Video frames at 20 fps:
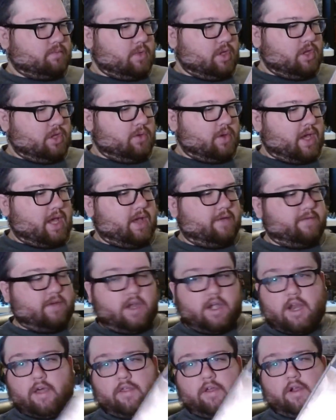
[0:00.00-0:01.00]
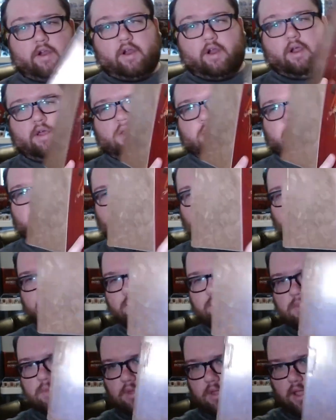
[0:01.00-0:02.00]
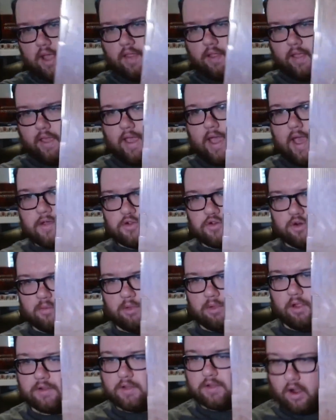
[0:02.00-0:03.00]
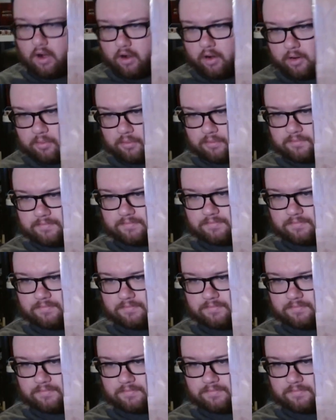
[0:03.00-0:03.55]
you have another Astra Militarum